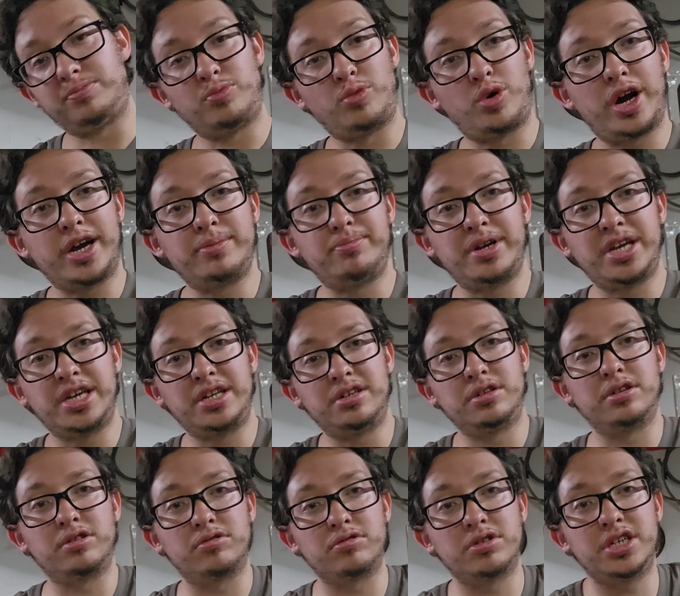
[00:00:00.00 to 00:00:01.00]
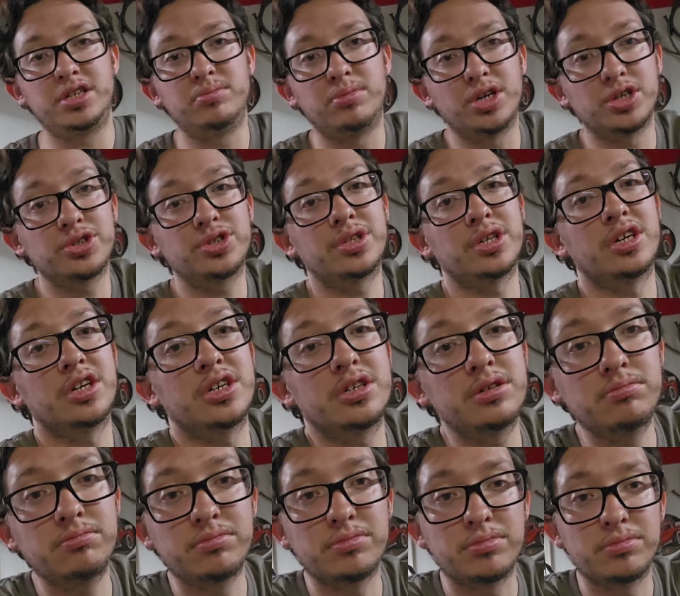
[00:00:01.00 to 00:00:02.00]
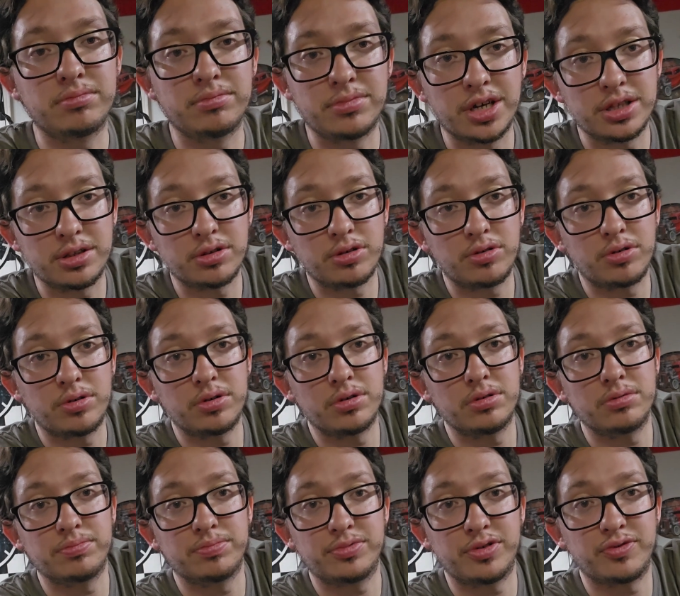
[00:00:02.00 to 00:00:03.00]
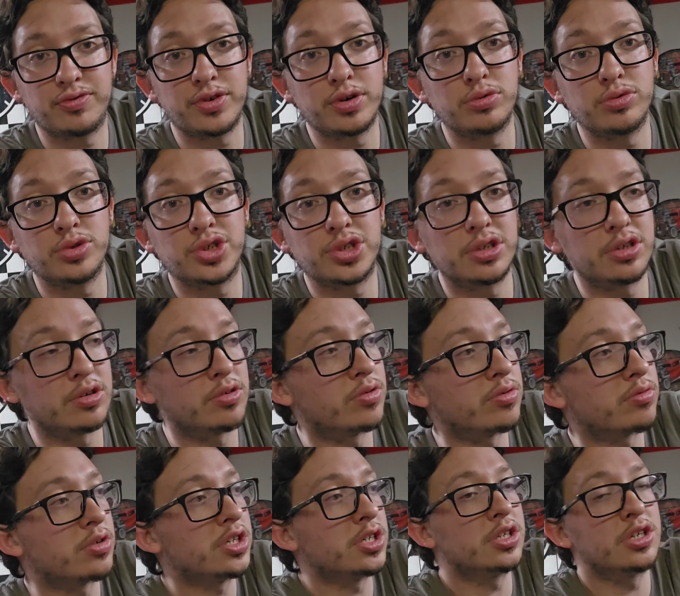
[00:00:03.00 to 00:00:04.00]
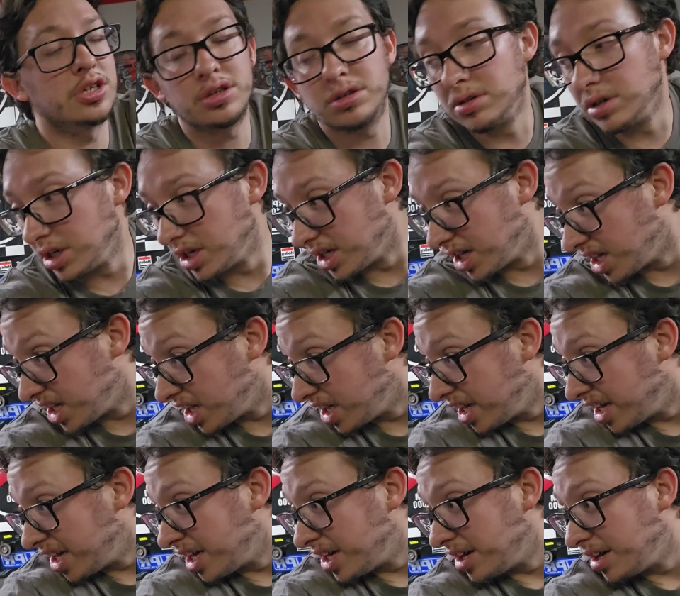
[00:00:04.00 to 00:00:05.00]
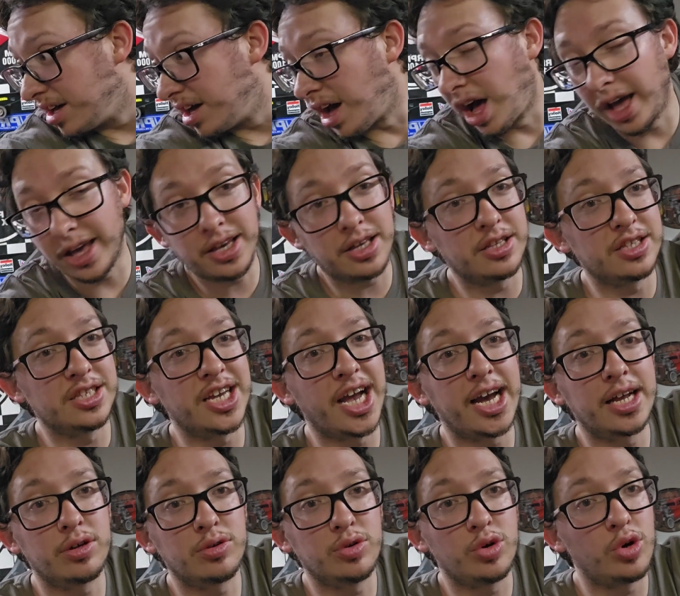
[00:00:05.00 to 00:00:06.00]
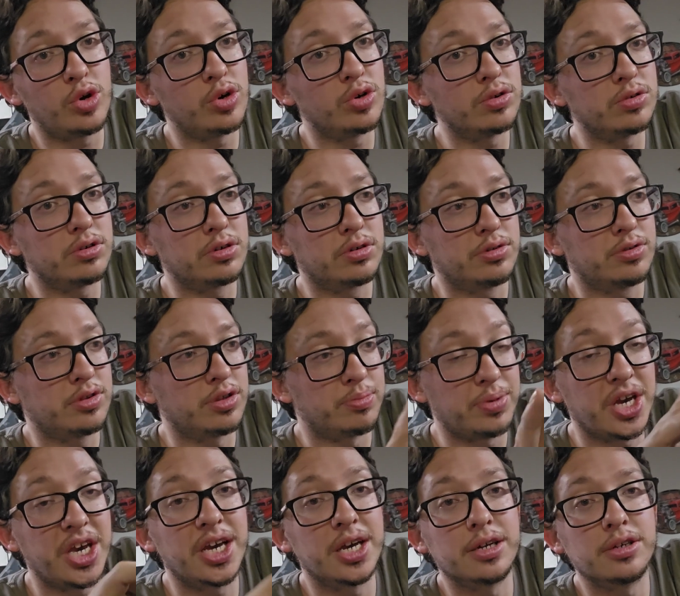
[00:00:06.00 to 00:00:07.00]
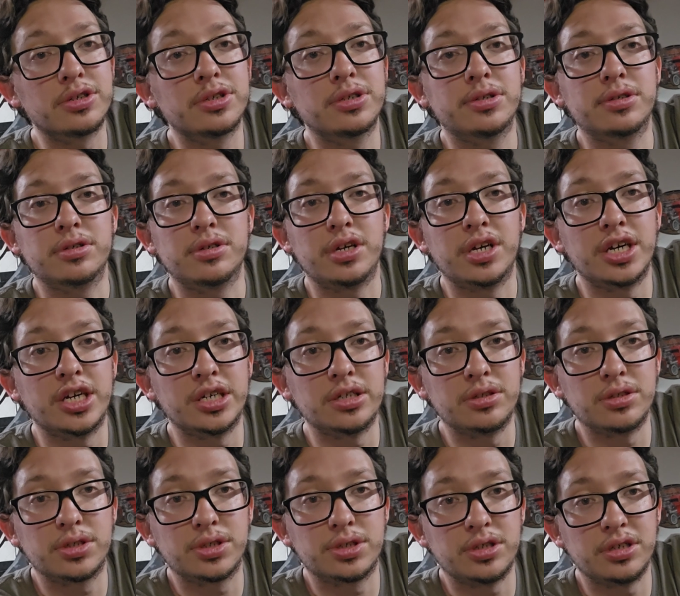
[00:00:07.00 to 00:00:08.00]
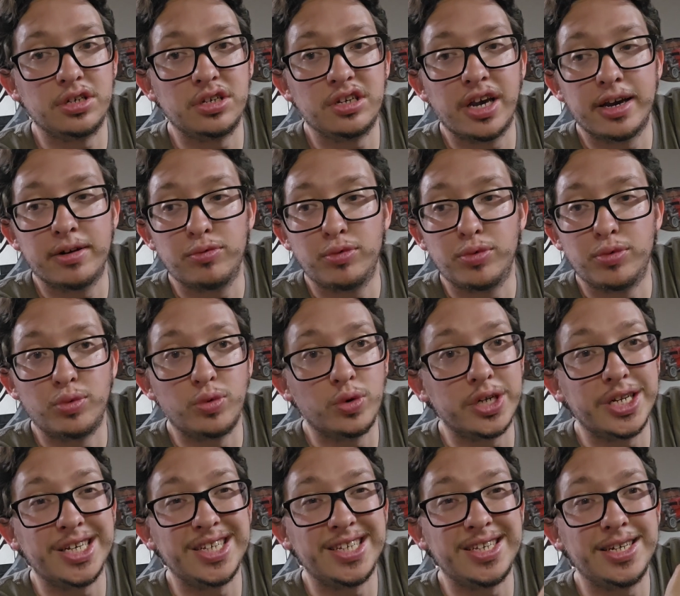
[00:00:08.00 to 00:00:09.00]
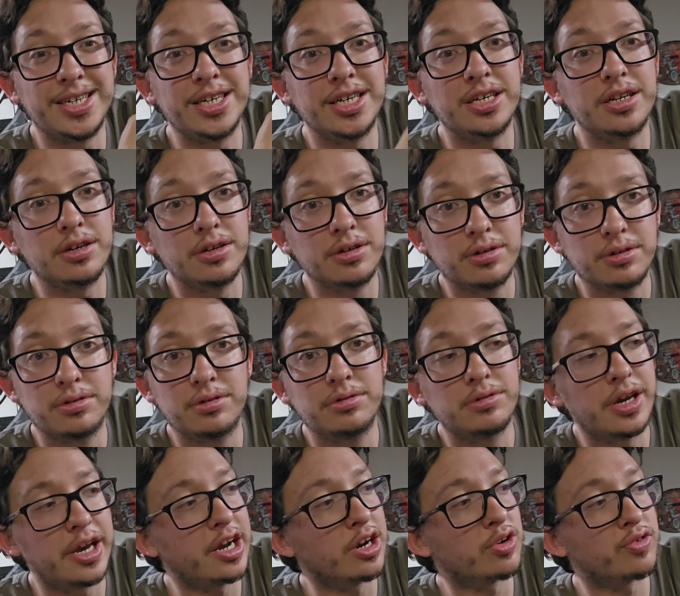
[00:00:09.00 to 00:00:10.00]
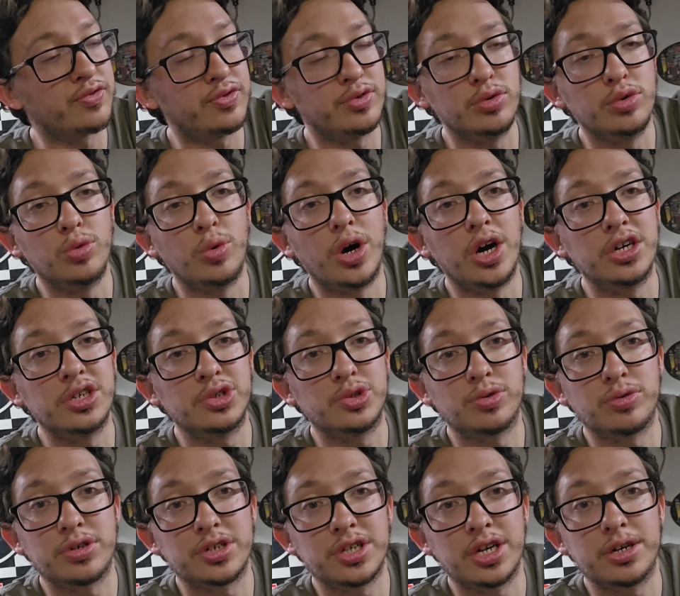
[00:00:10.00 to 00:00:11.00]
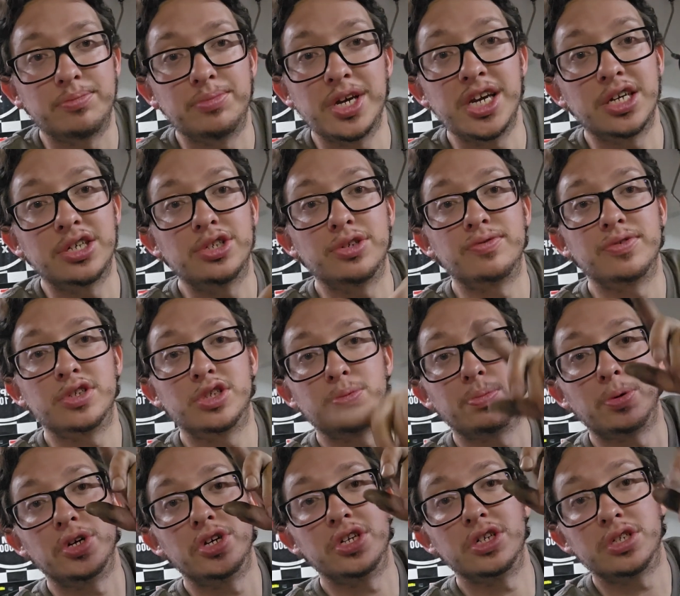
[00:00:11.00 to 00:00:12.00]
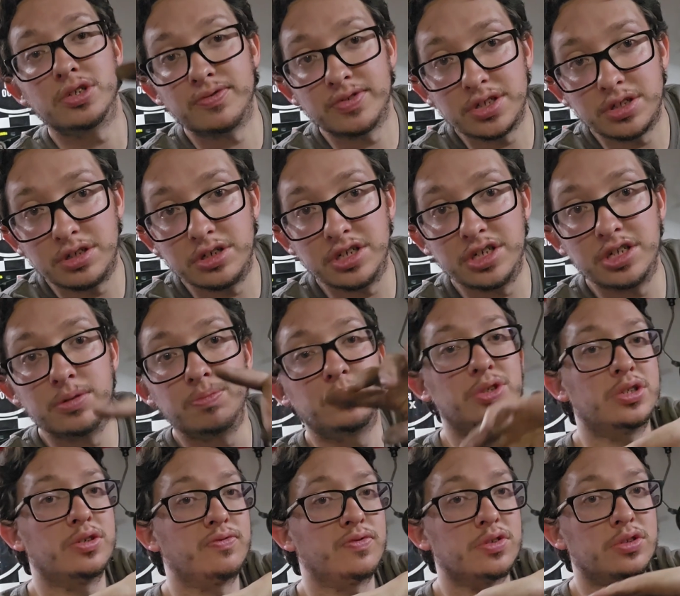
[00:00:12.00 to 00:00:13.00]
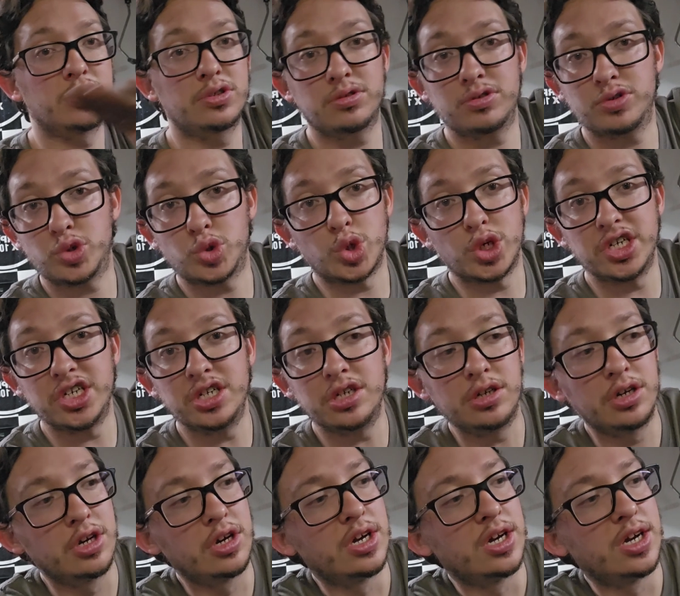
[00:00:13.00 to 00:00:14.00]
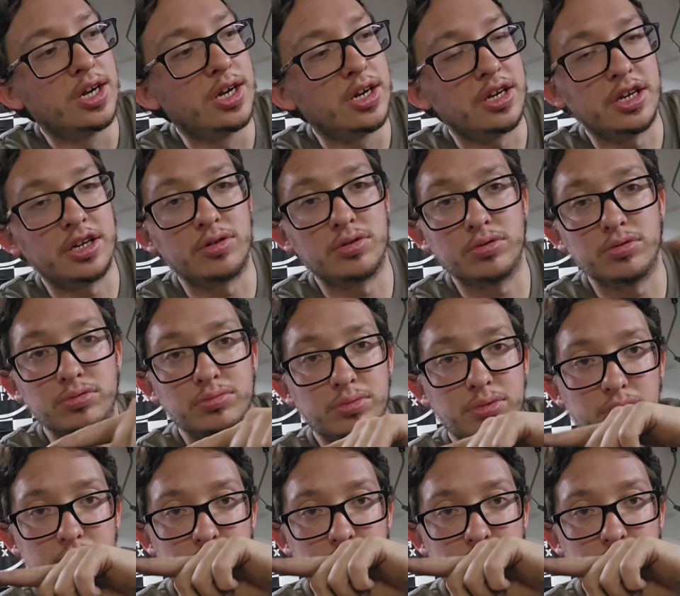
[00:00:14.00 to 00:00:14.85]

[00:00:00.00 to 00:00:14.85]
wideband in the green Mustang that the phone's sitting on right now. I can data log the pass and see what it did air fuel wise during that pass. If it spikes, if it dips, if it's straight, it'll